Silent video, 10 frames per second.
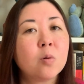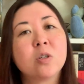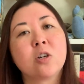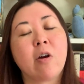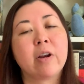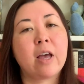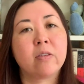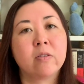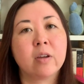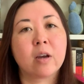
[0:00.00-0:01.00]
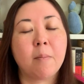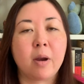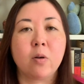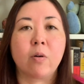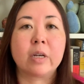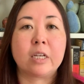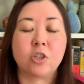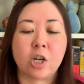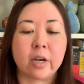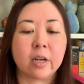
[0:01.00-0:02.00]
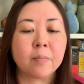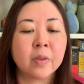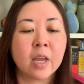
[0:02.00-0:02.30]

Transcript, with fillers: which are an ethnic minority in China.